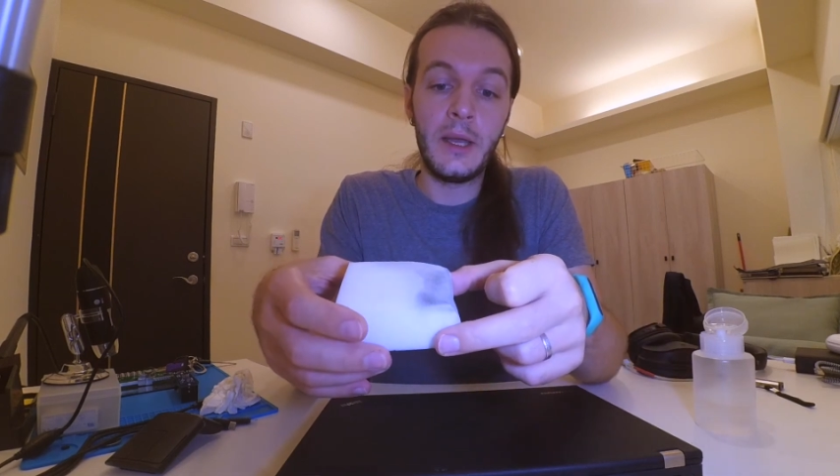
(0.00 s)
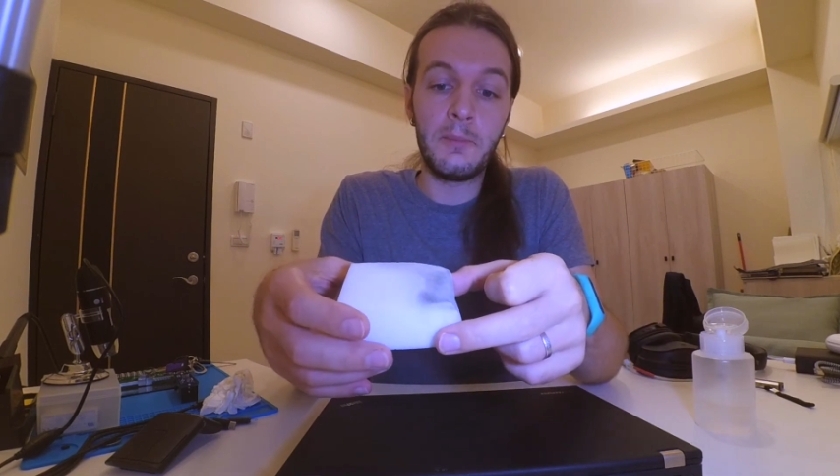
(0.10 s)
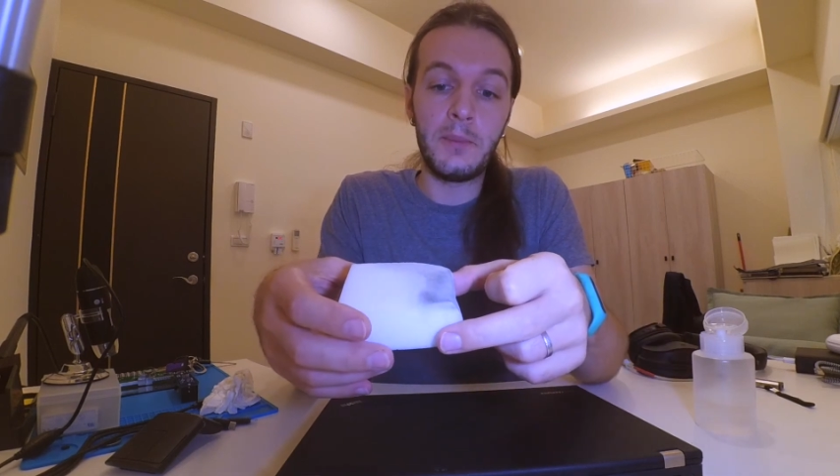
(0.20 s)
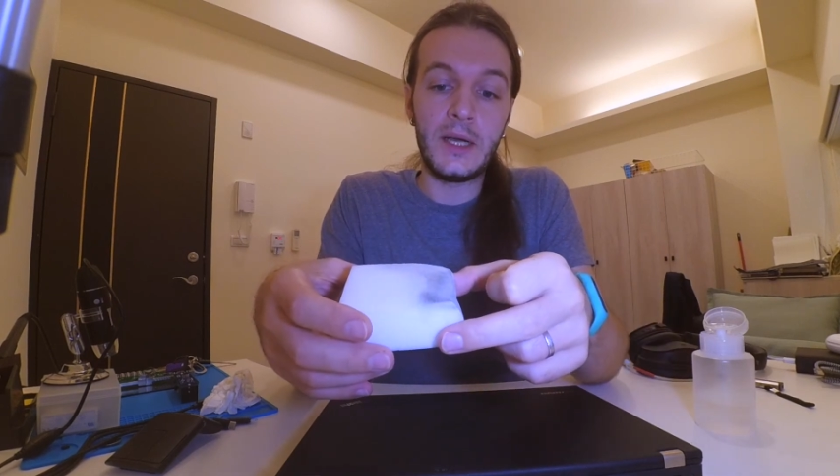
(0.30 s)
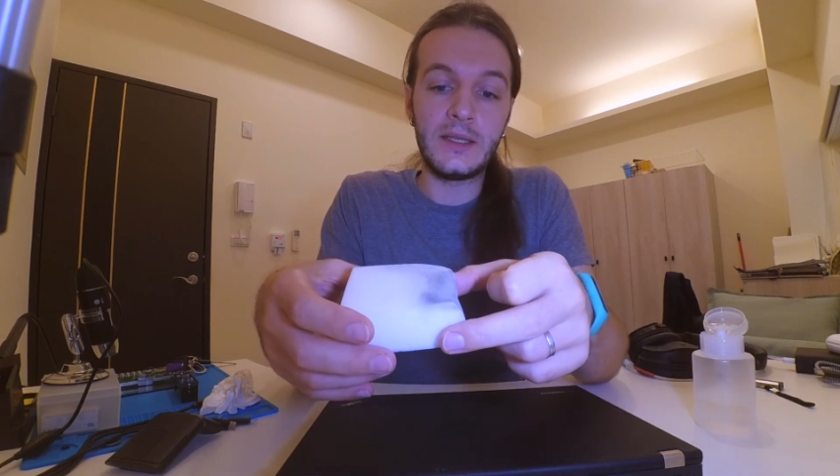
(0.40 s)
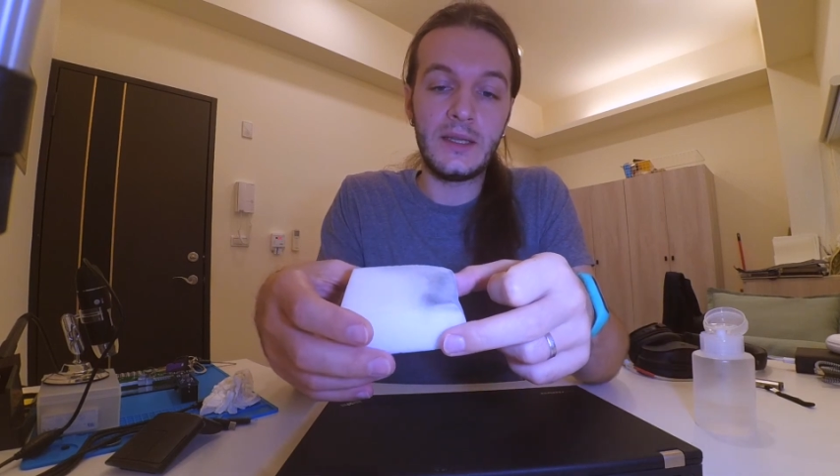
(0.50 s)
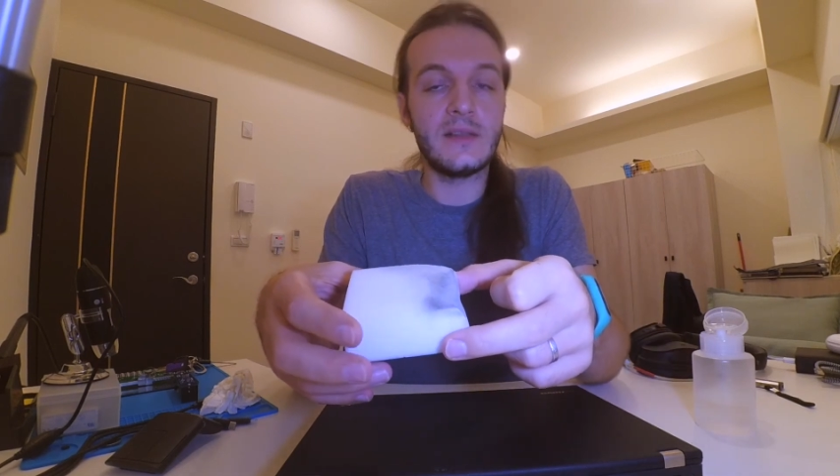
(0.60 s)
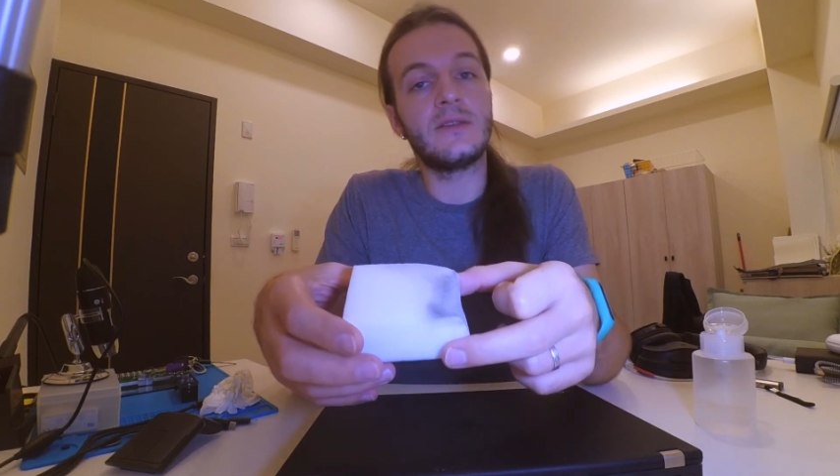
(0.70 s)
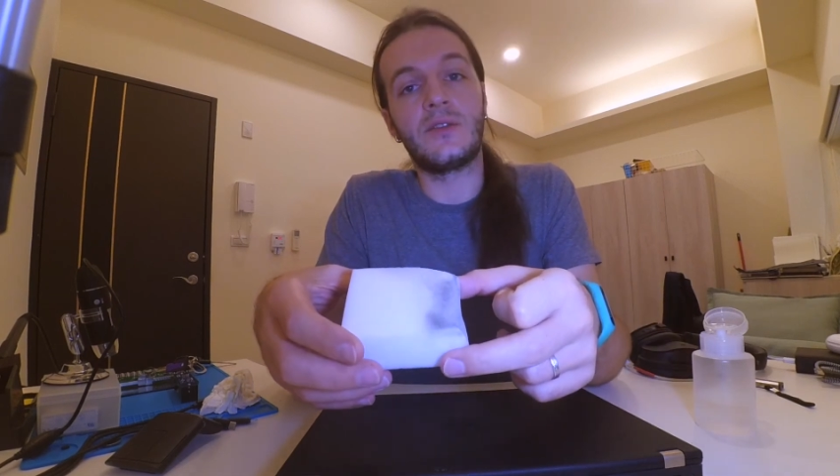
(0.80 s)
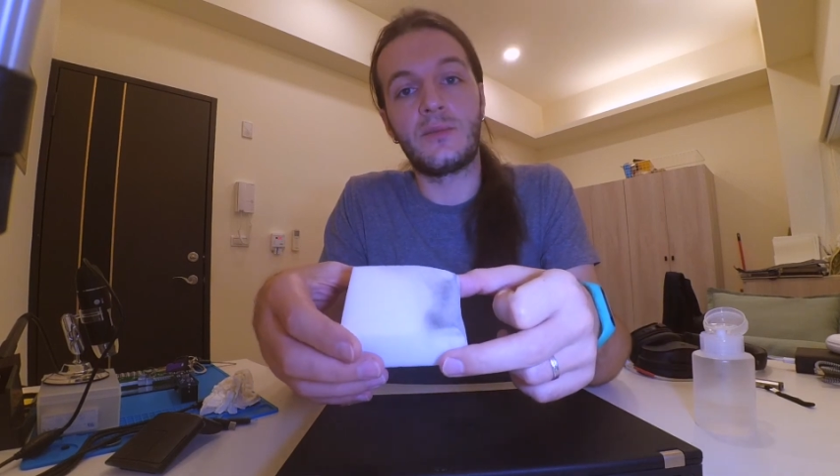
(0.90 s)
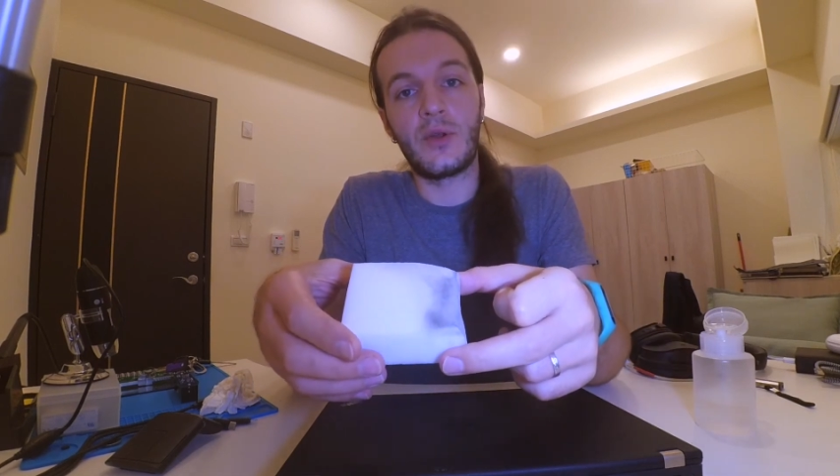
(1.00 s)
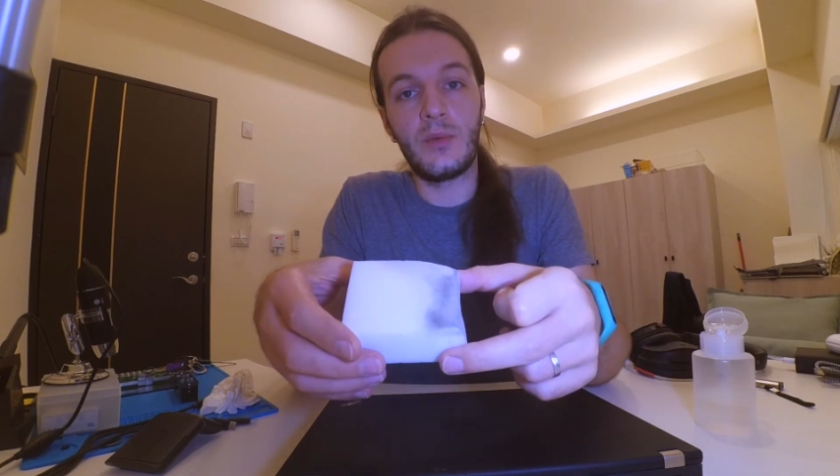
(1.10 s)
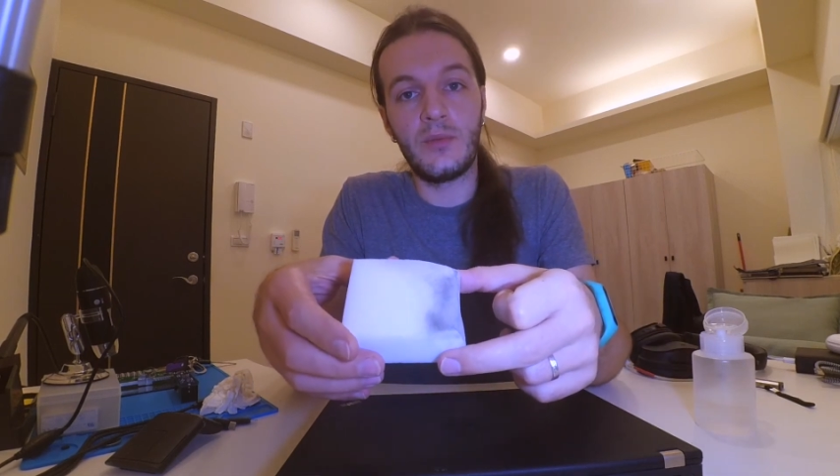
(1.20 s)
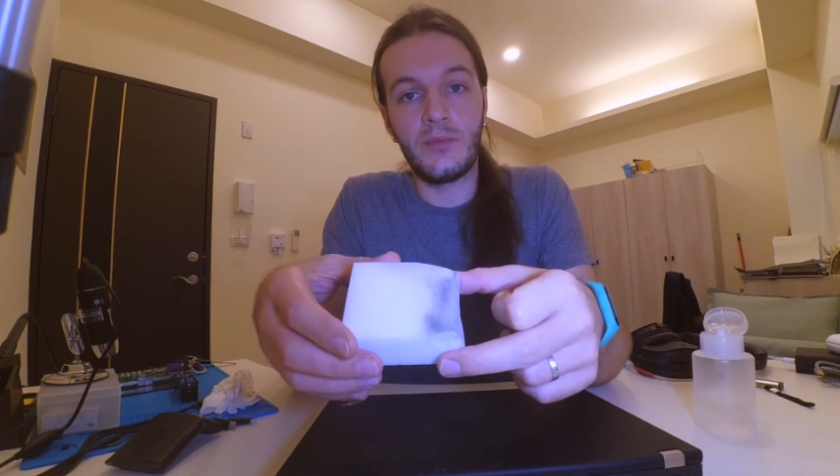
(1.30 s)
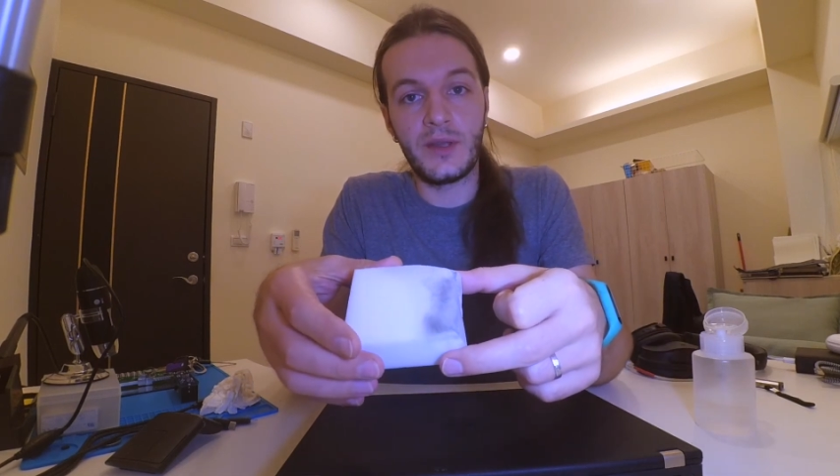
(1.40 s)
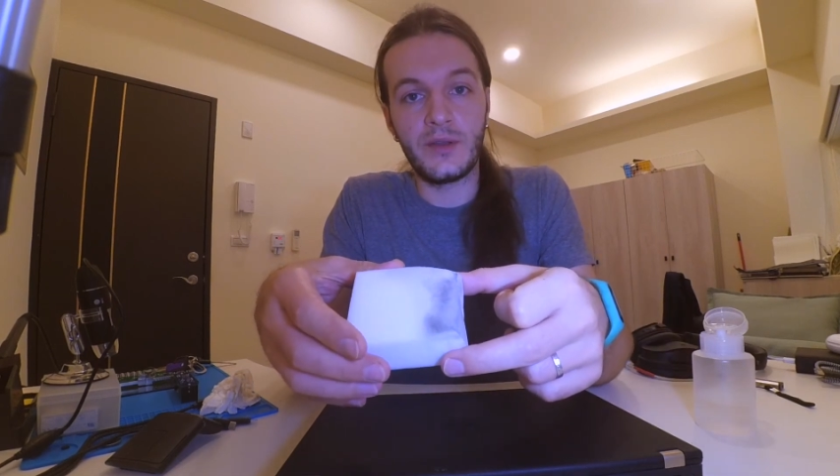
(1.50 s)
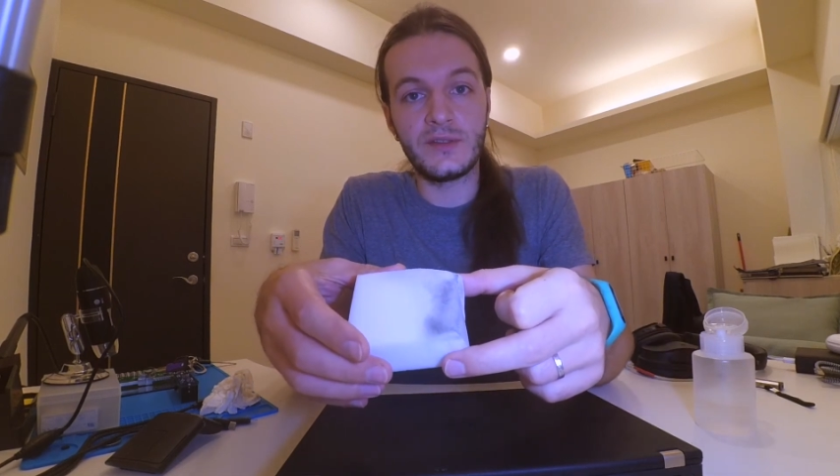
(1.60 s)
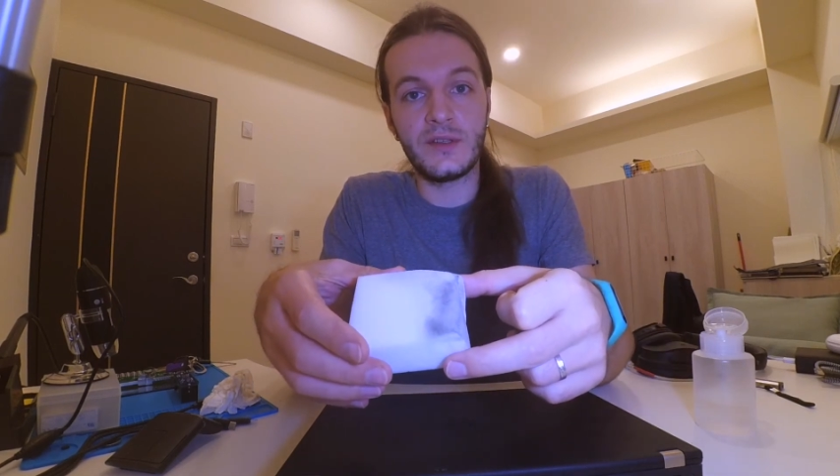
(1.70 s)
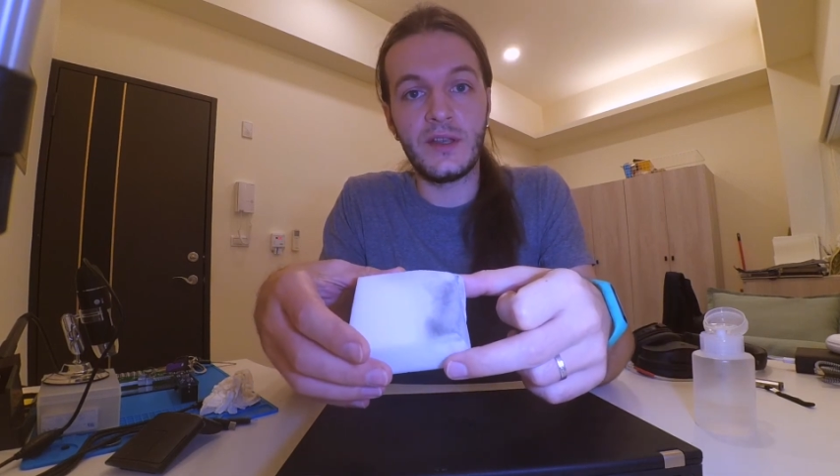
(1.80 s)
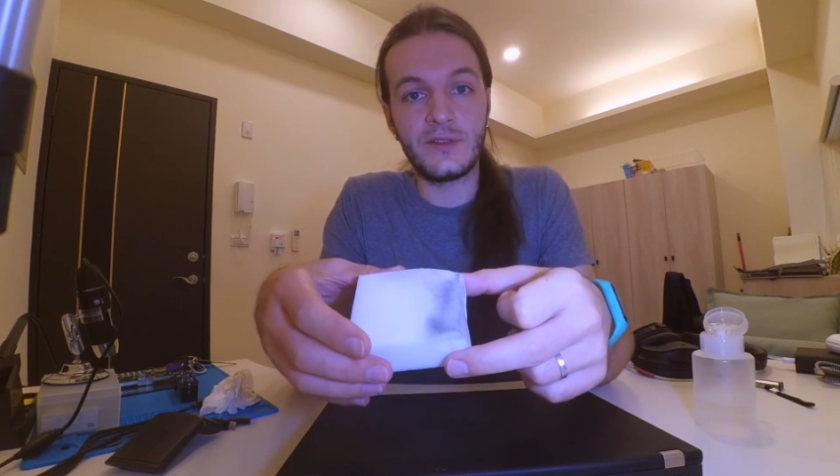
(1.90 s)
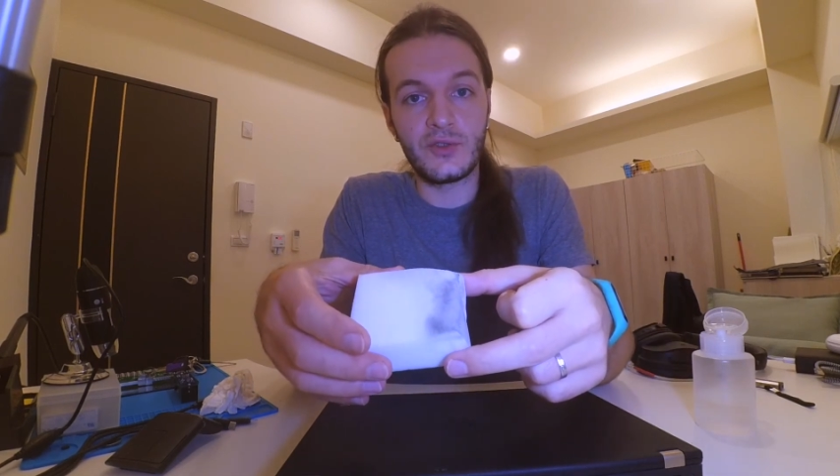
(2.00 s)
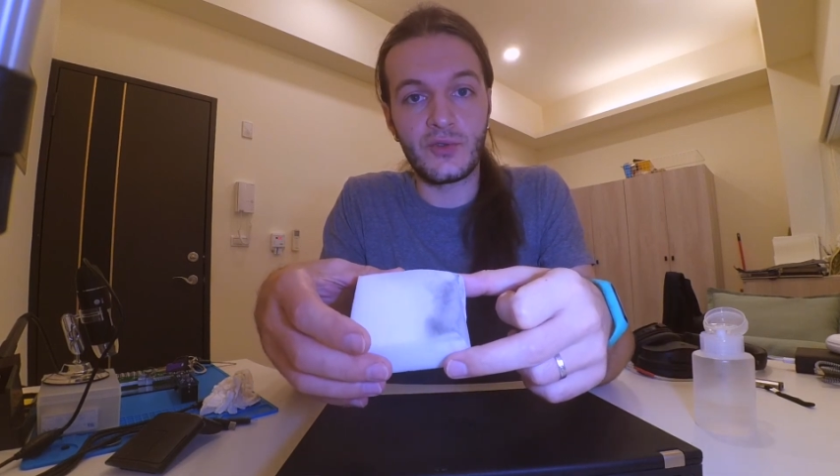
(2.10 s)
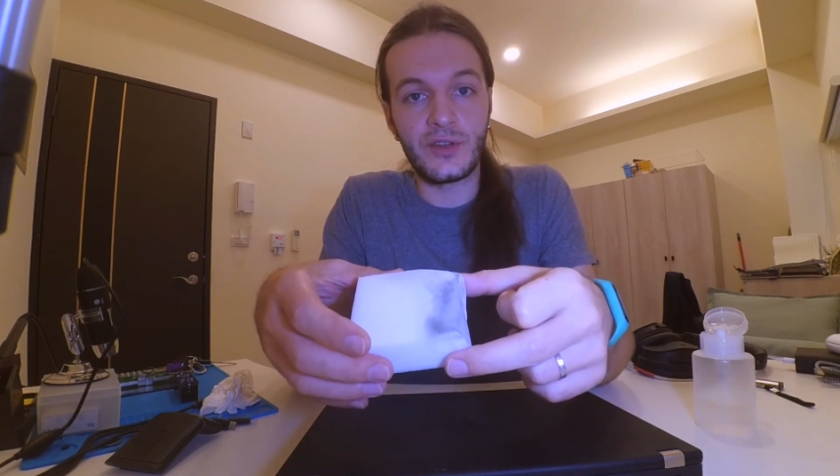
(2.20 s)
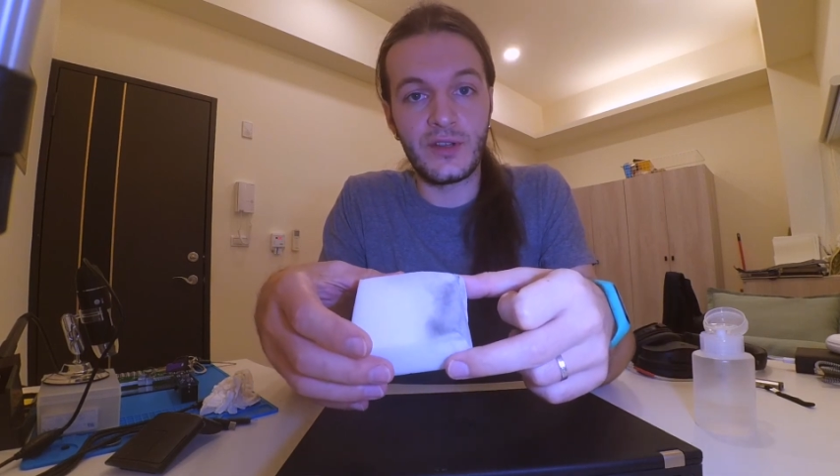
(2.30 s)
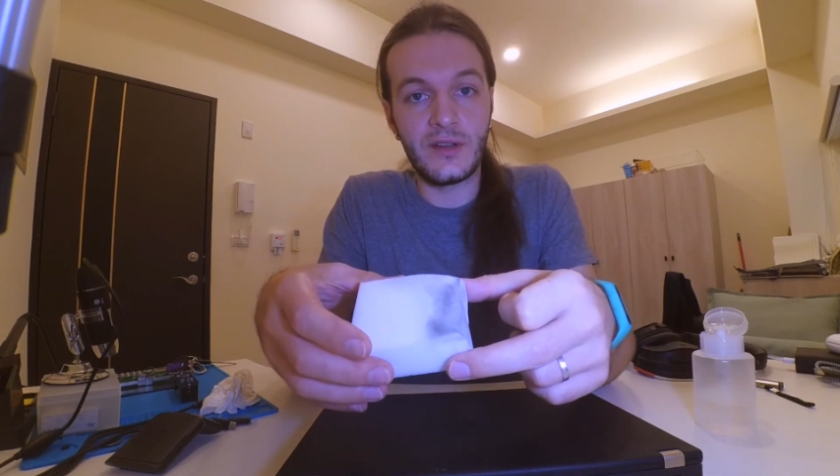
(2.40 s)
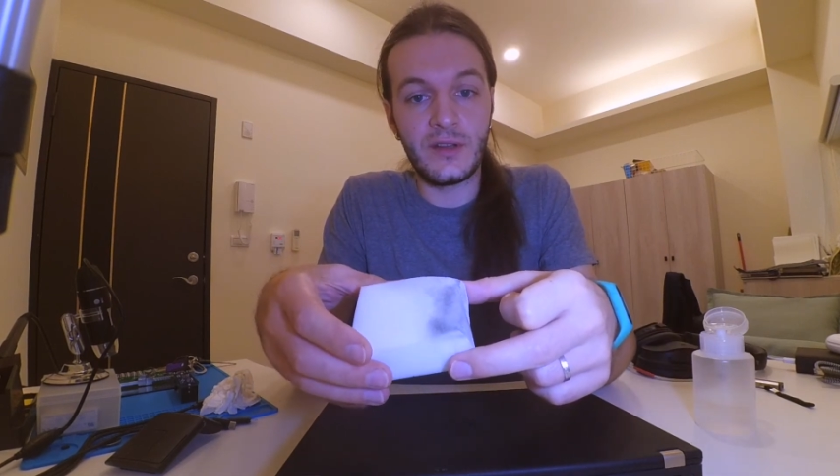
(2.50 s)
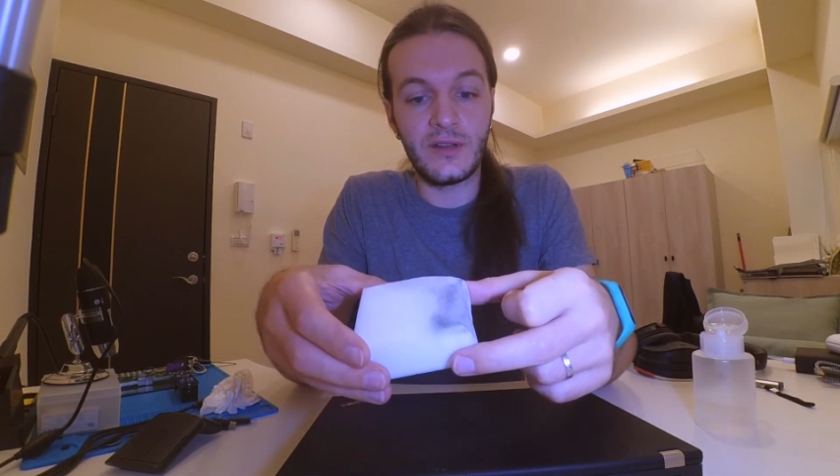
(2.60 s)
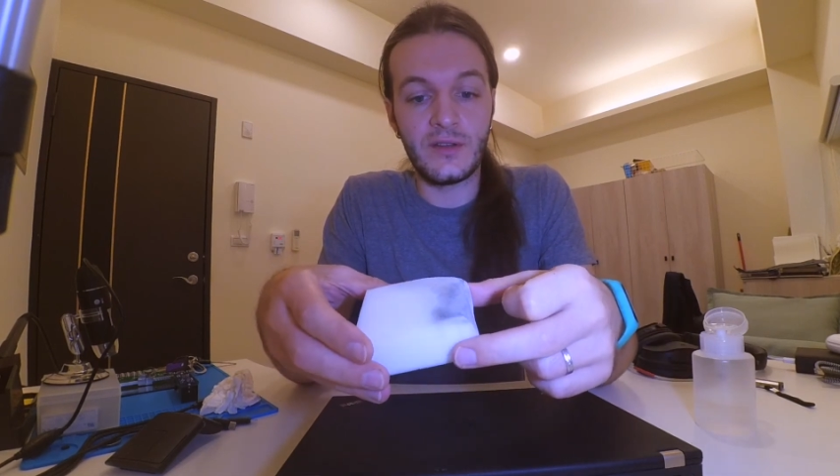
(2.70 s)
but that's not a problem because it sorted